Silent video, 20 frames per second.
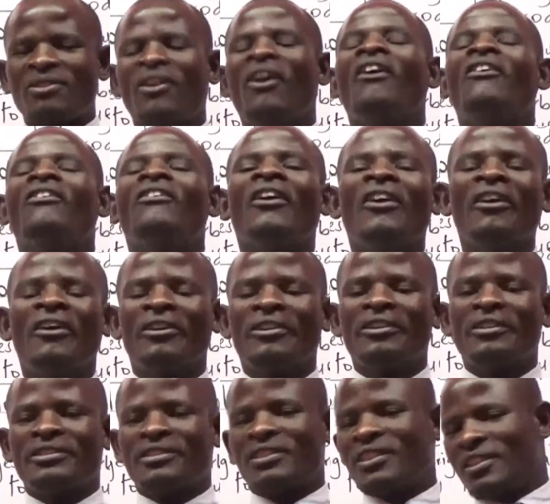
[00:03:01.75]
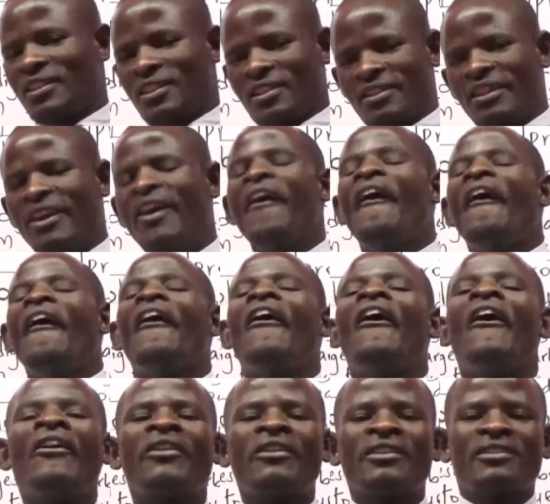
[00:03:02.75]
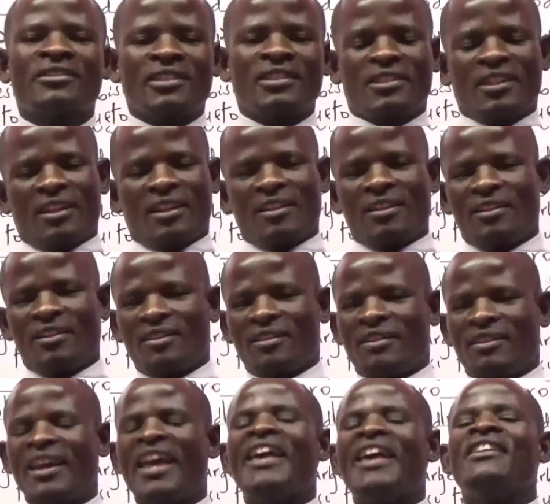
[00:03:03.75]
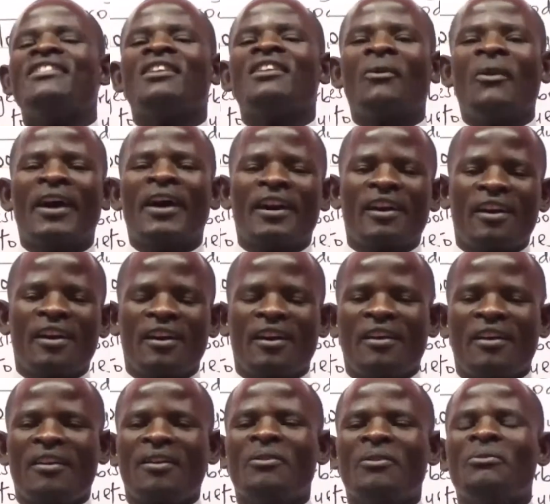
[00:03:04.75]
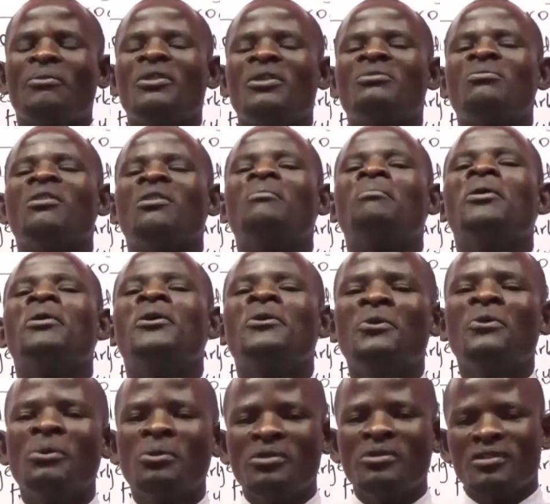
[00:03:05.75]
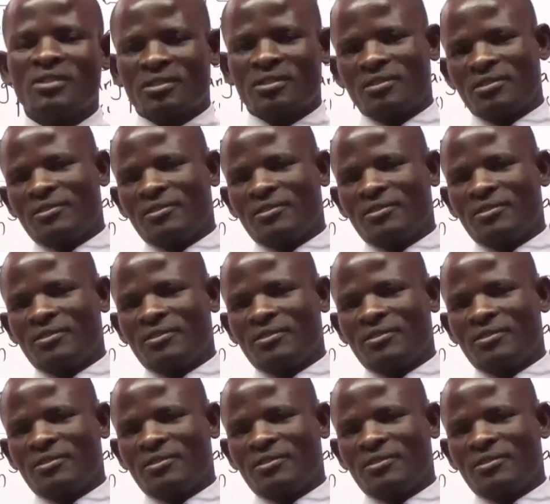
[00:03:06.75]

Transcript: of oxygen? Oxygen is the one which will be used